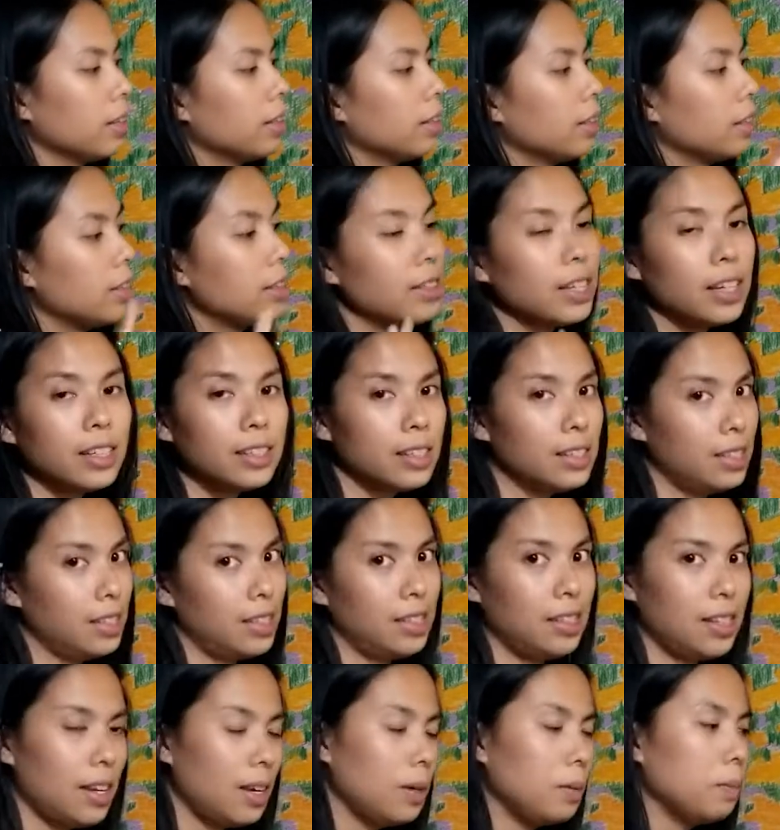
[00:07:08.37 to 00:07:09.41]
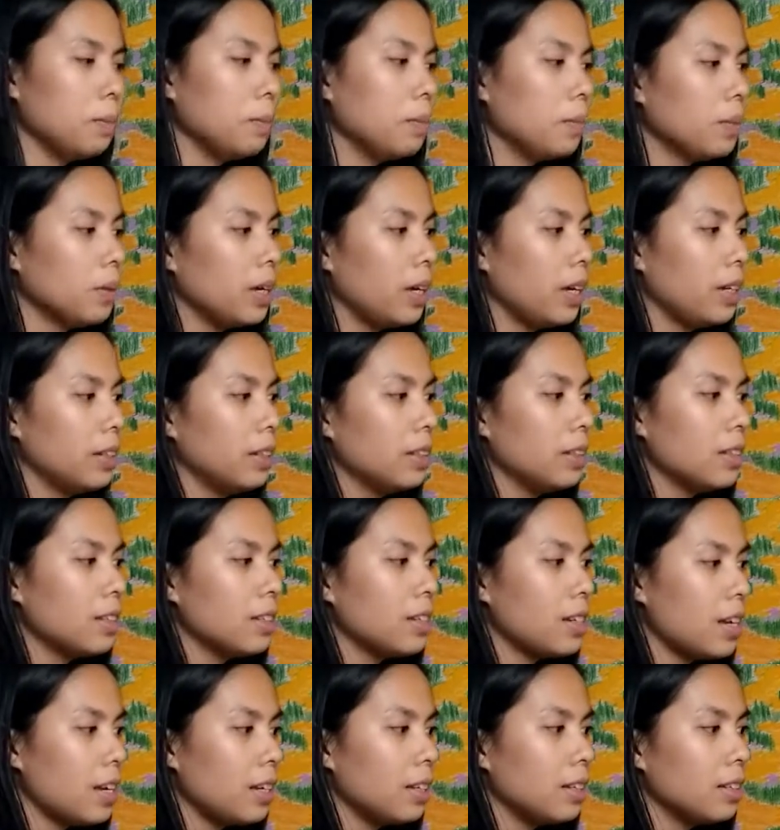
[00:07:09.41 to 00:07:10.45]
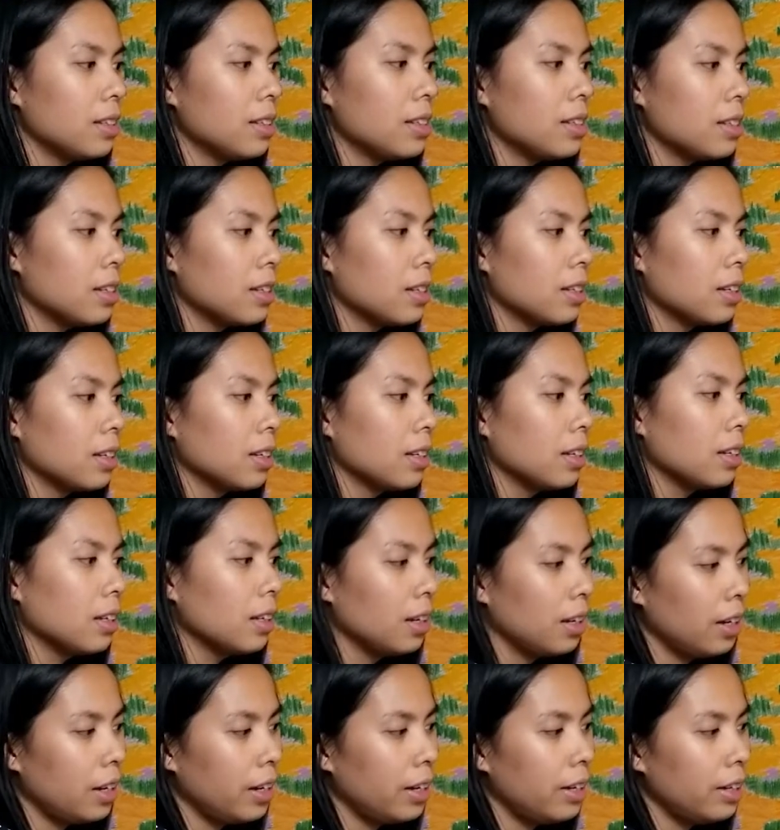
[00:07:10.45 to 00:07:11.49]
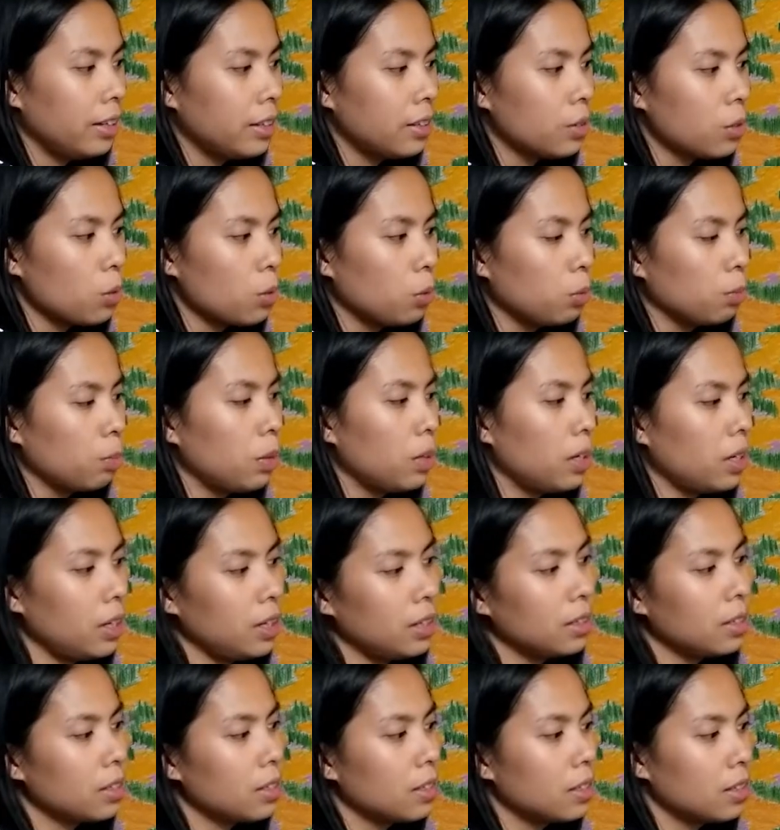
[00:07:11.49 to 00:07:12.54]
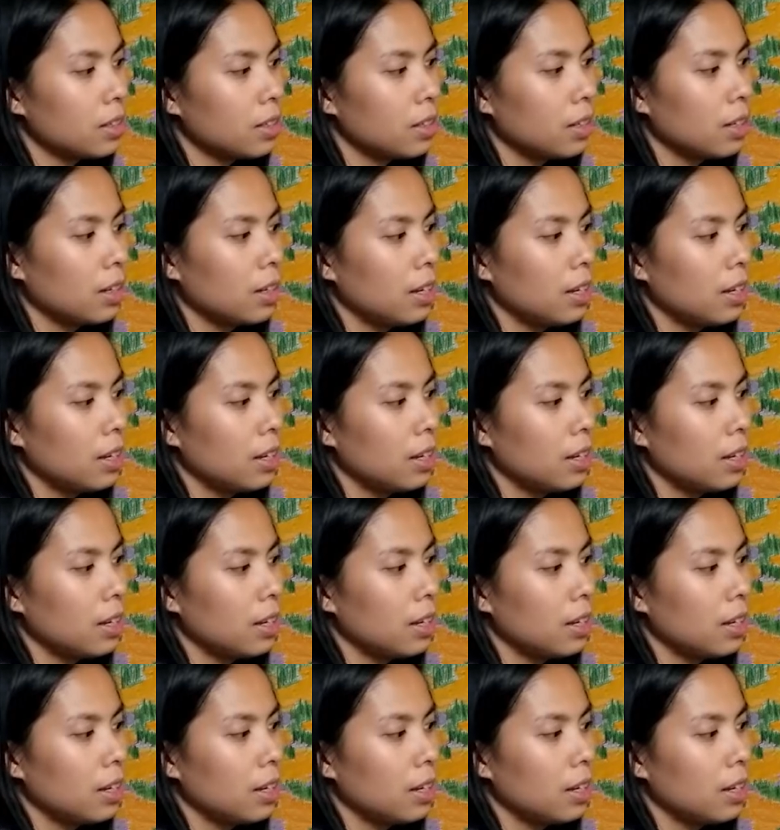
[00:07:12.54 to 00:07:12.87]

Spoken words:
stays the same and stays in its own place.